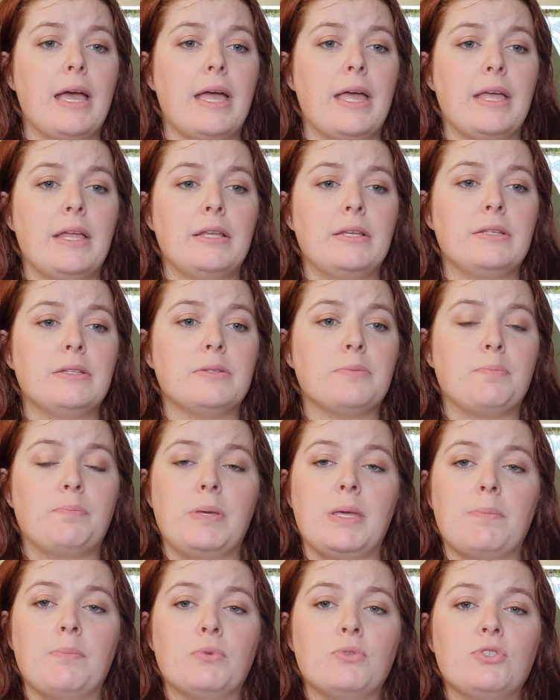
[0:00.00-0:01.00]
and
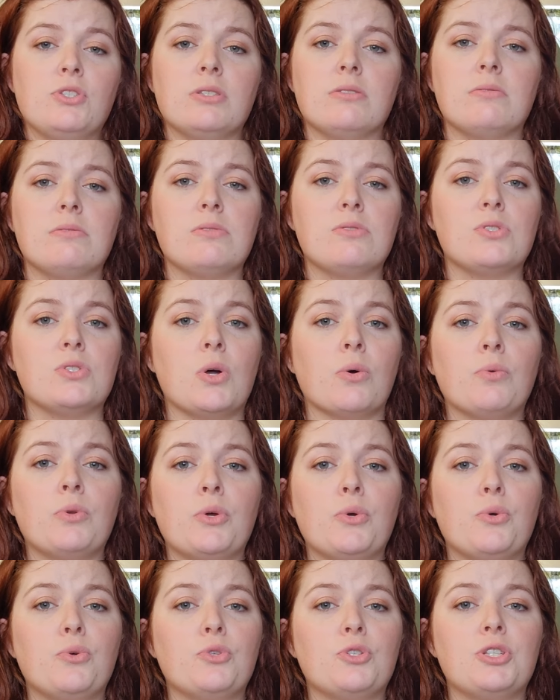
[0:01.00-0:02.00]
people just don't
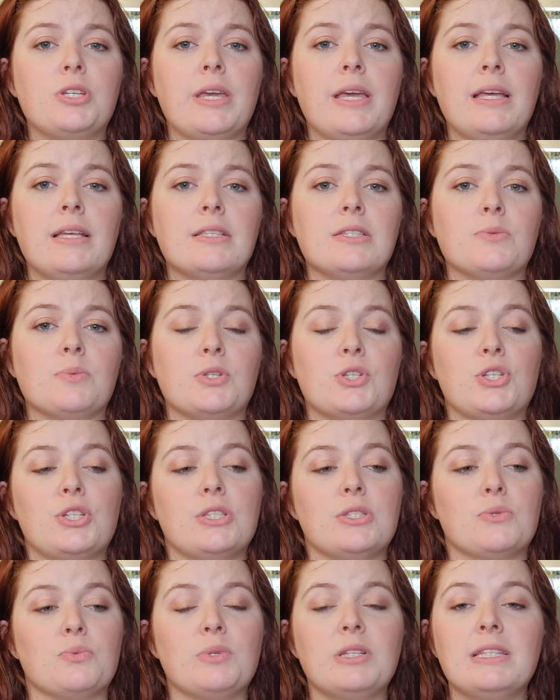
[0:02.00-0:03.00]
know who she is, which
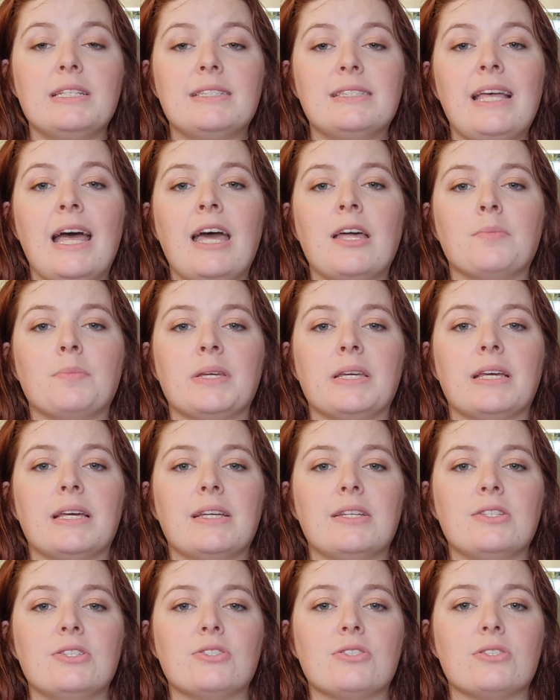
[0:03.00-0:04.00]
is really sad
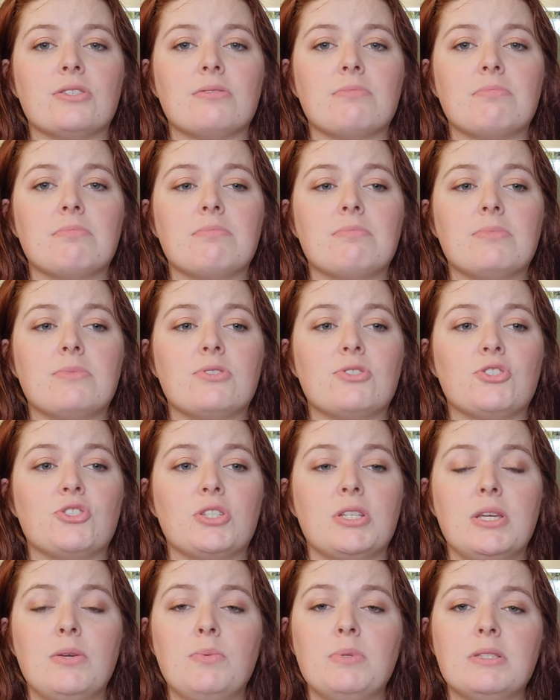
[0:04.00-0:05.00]
because
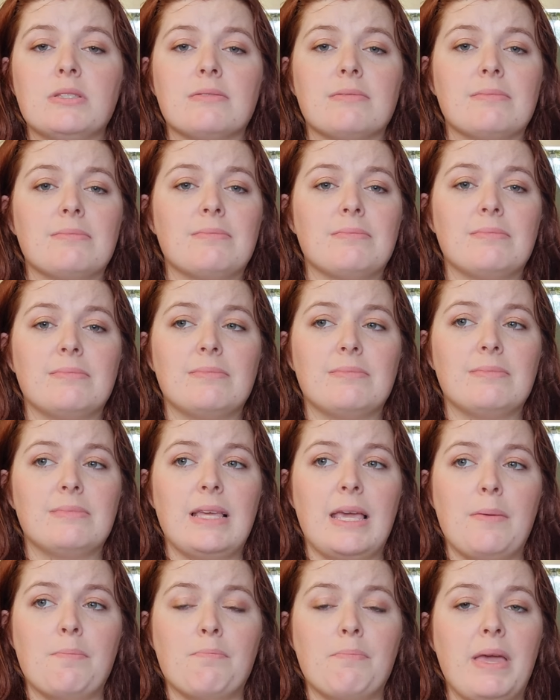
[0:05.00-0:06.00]
she was
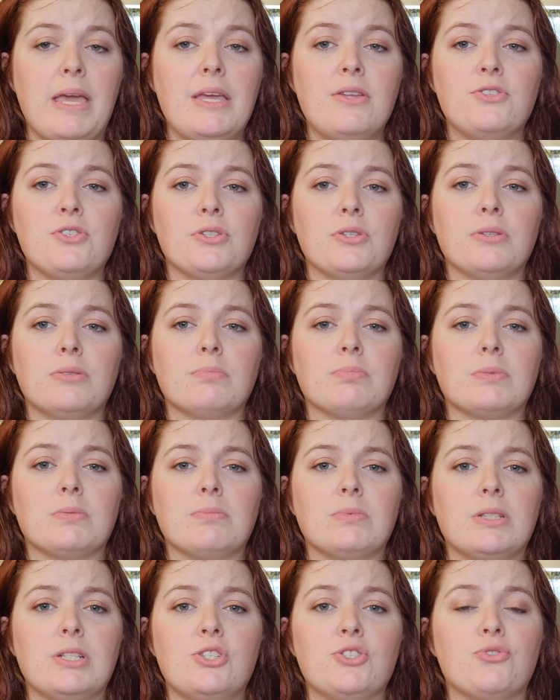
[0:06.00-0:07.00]
a major
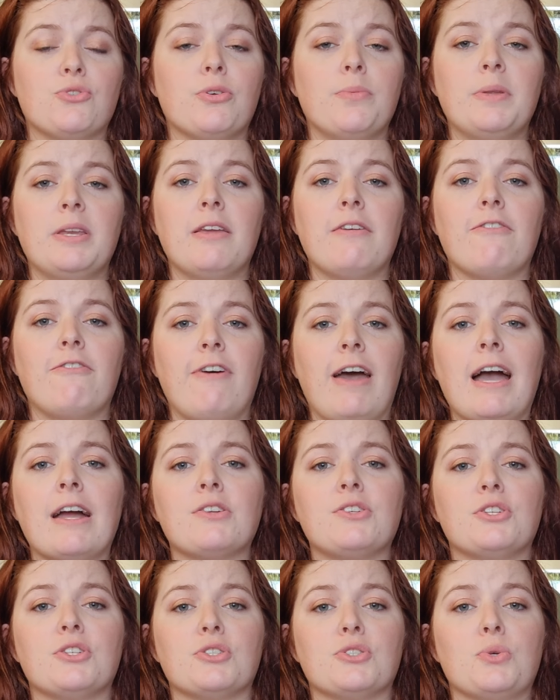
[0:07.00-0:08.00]
contributing
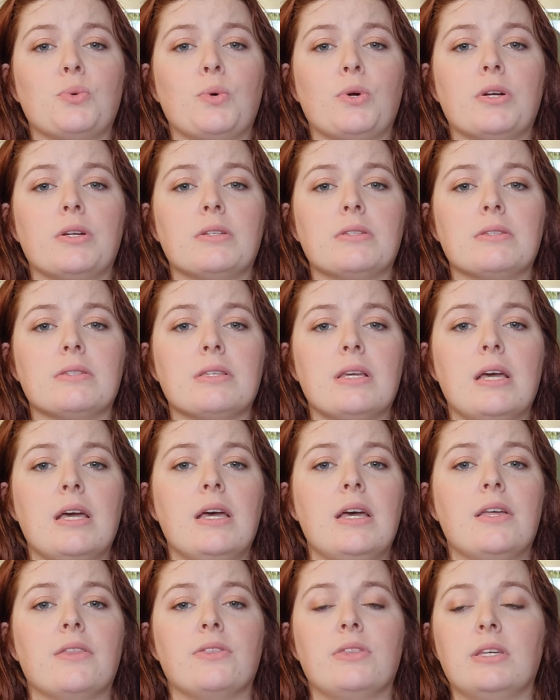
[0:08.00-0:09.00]
factor towards
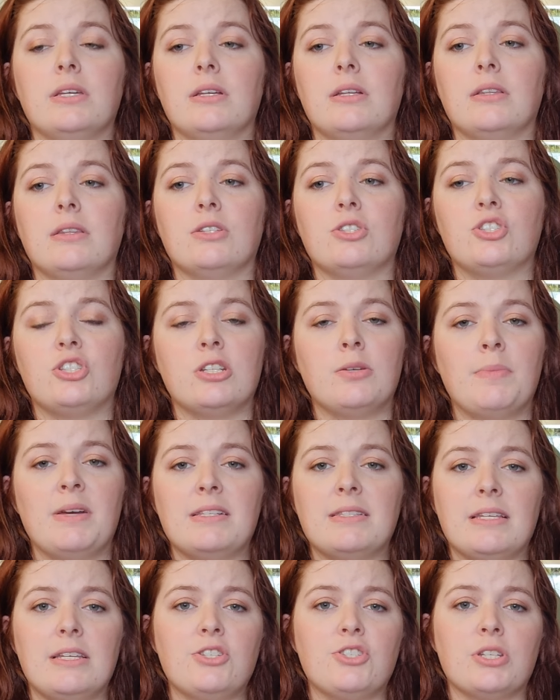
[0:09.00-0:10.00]
the
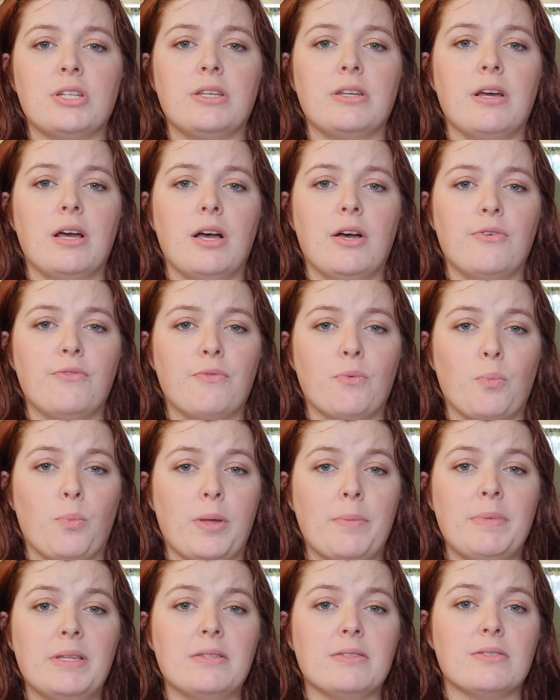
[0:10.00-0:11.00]
legitimization of
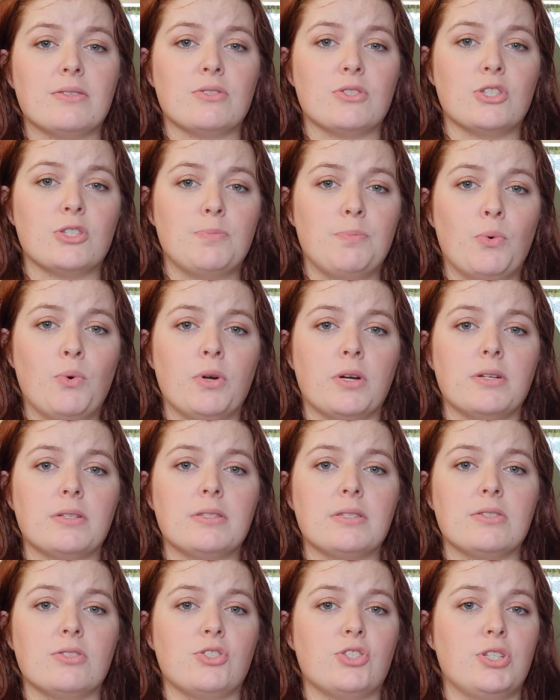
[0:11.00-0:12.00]
women's
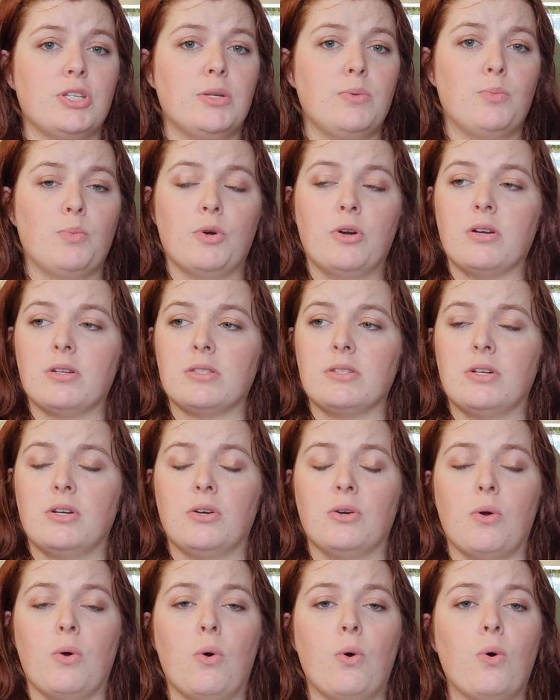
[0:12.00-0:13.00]
sports. She worked
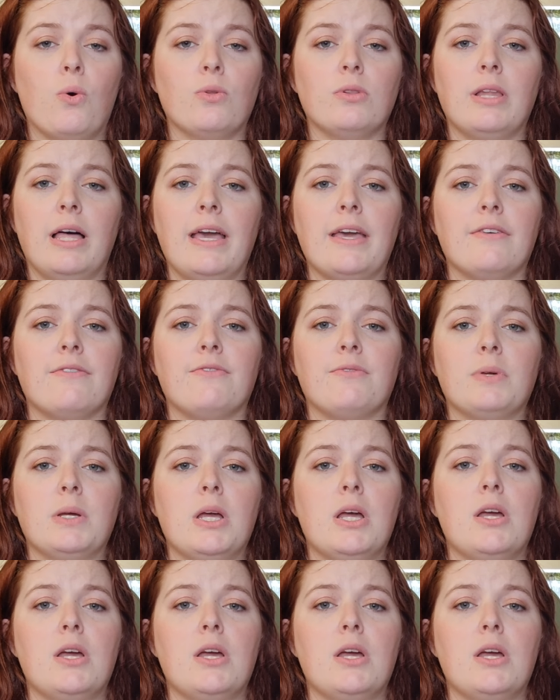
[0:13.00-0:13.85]
her whole life